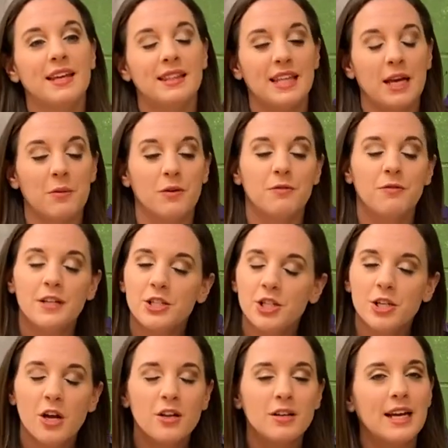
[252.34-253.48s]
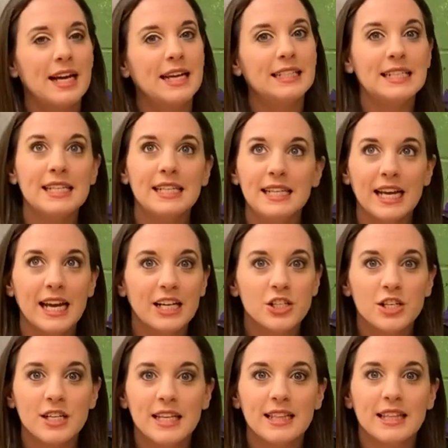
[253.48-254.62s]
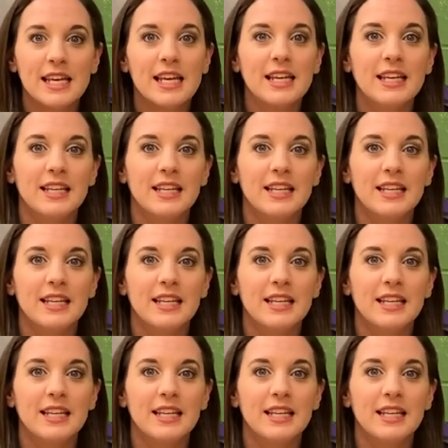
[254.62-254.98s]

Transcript: they were fishing all night, didn't catch anything.